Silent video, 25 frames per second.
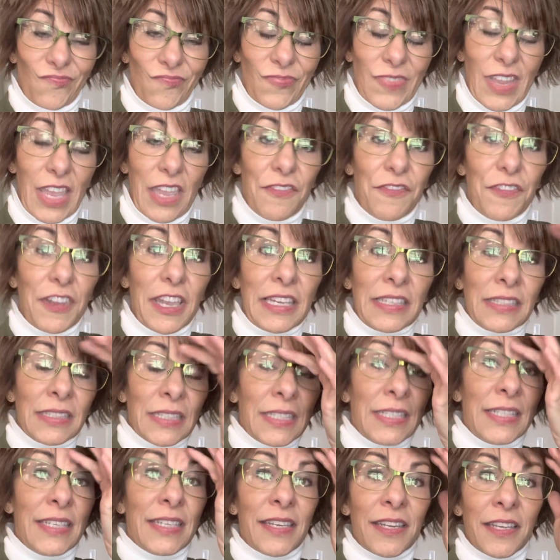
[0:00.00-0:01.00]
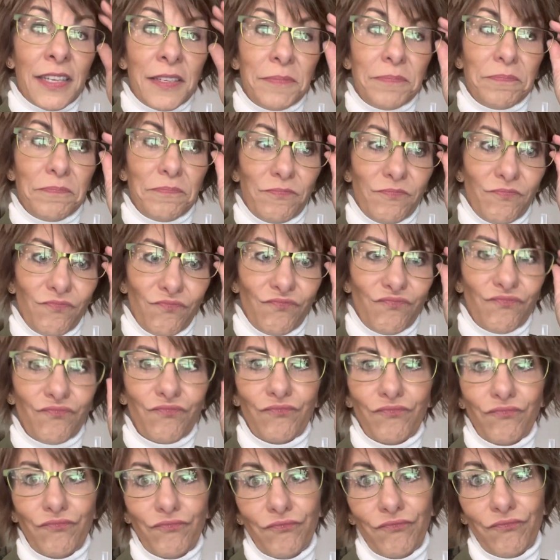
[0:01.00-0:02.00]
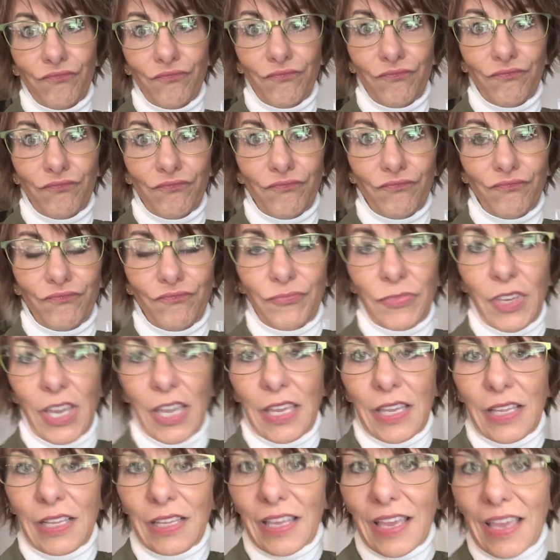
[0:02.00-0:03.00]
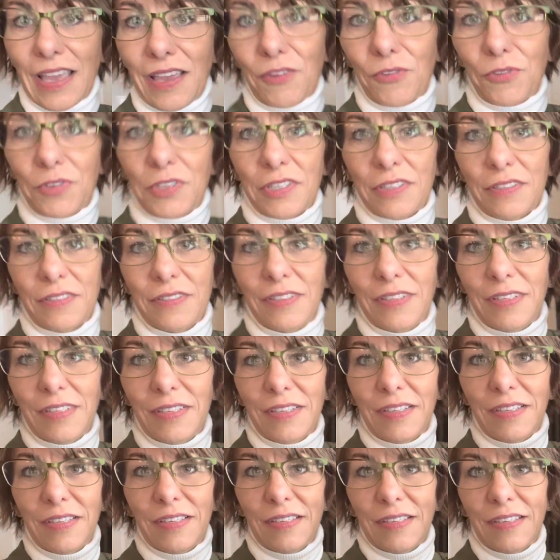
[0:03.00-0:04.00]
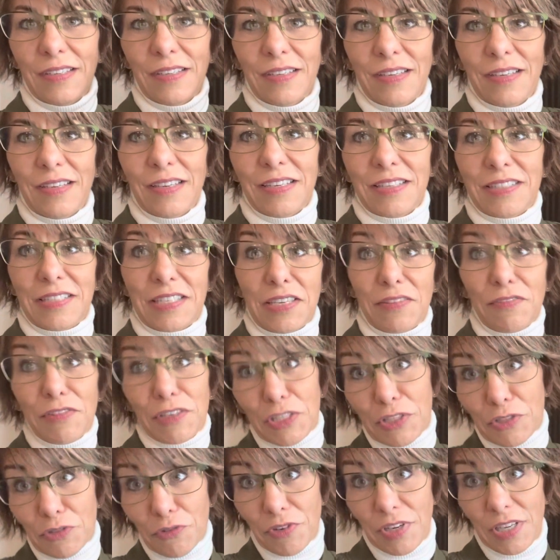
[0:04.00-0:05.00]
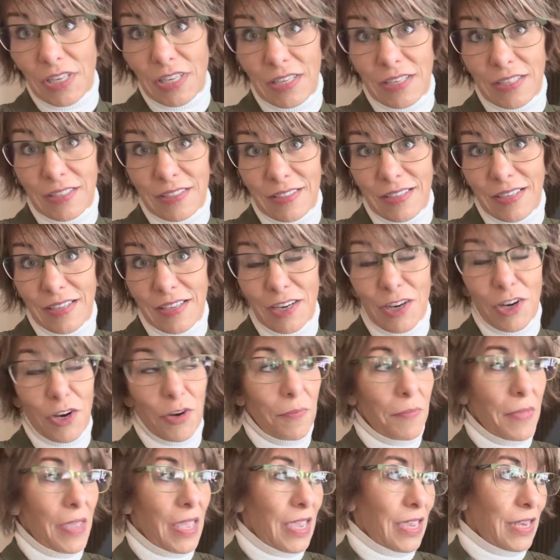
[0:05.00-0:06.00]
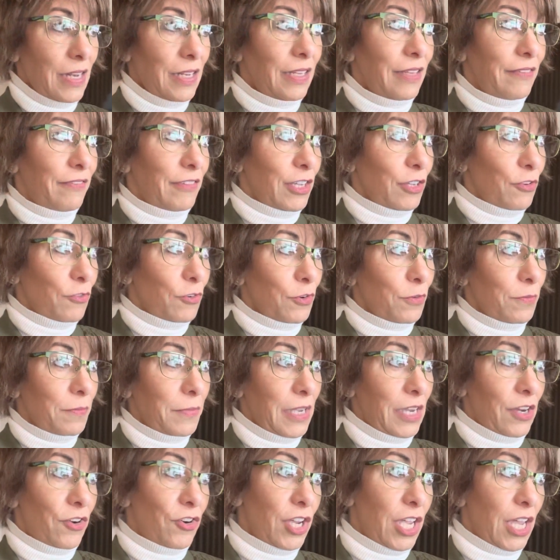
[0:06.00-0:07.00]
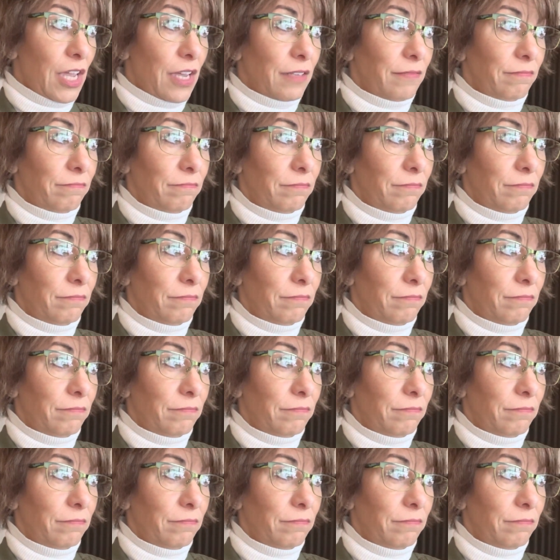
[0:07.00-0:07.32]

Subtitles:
I finally did it. I allowed a TV screen in our main living room area.